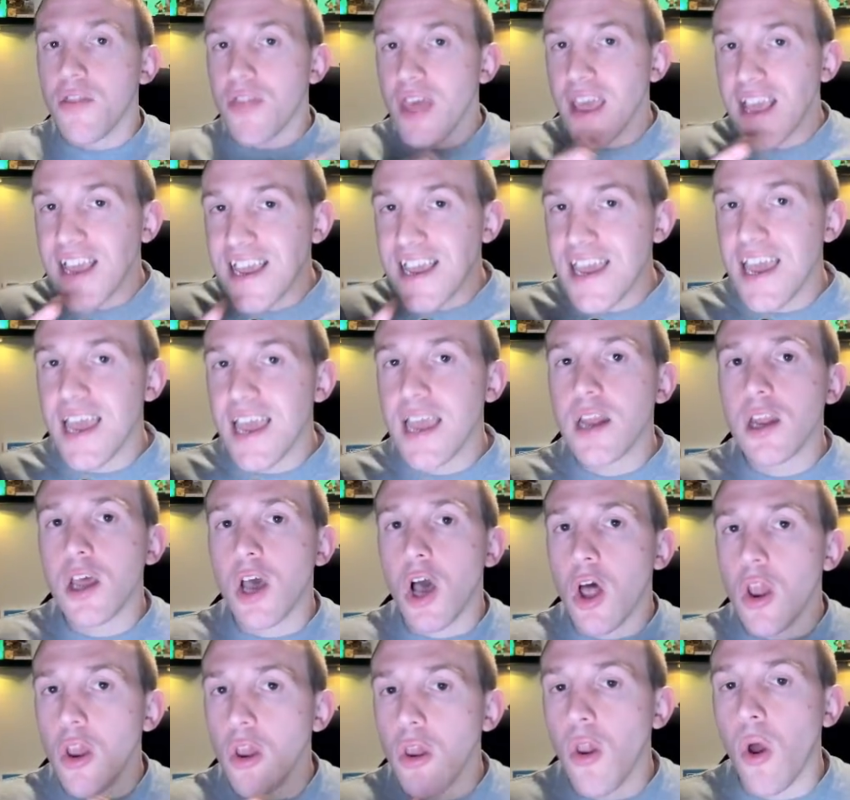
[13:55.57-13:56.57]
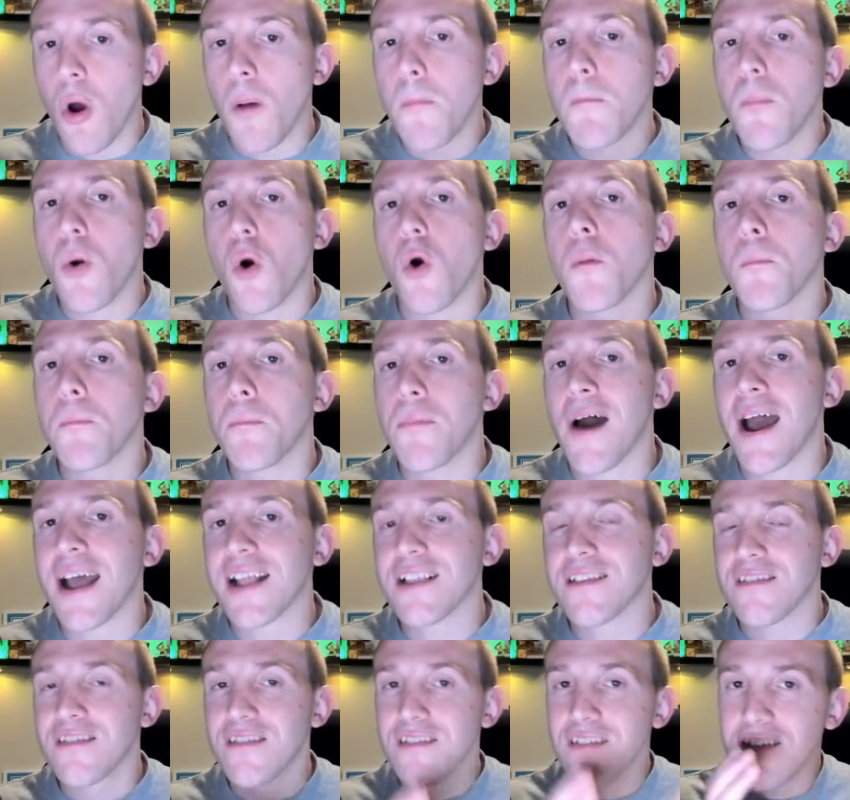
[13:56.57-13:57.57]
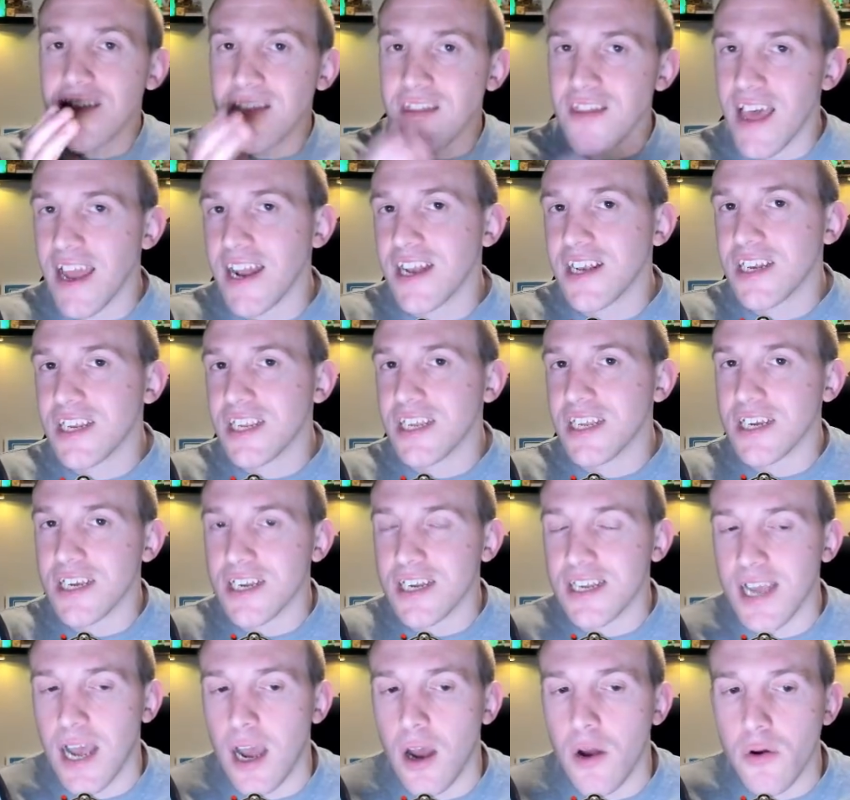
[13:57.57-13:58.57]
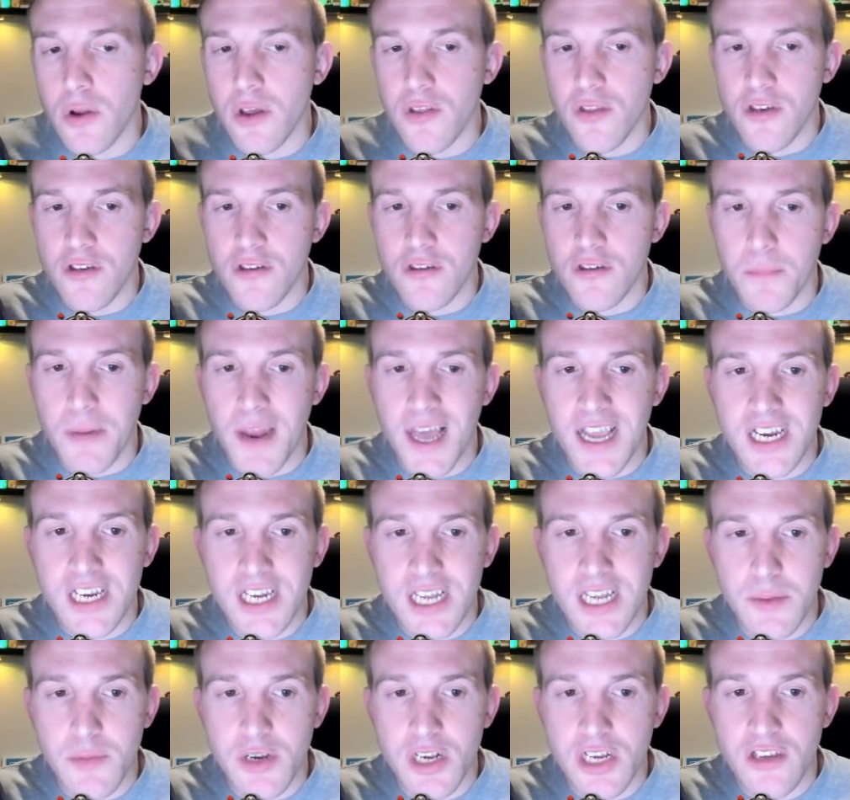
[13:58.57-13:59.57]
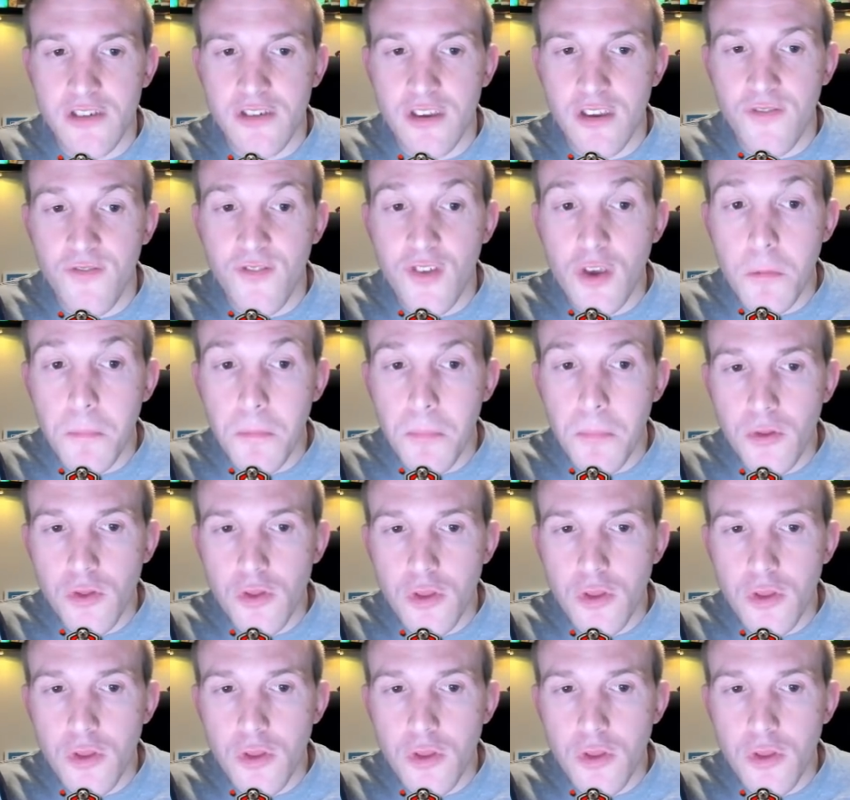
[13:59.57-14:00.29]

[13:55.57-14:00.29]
They gain a lot more bats to then take down the splash damages. If you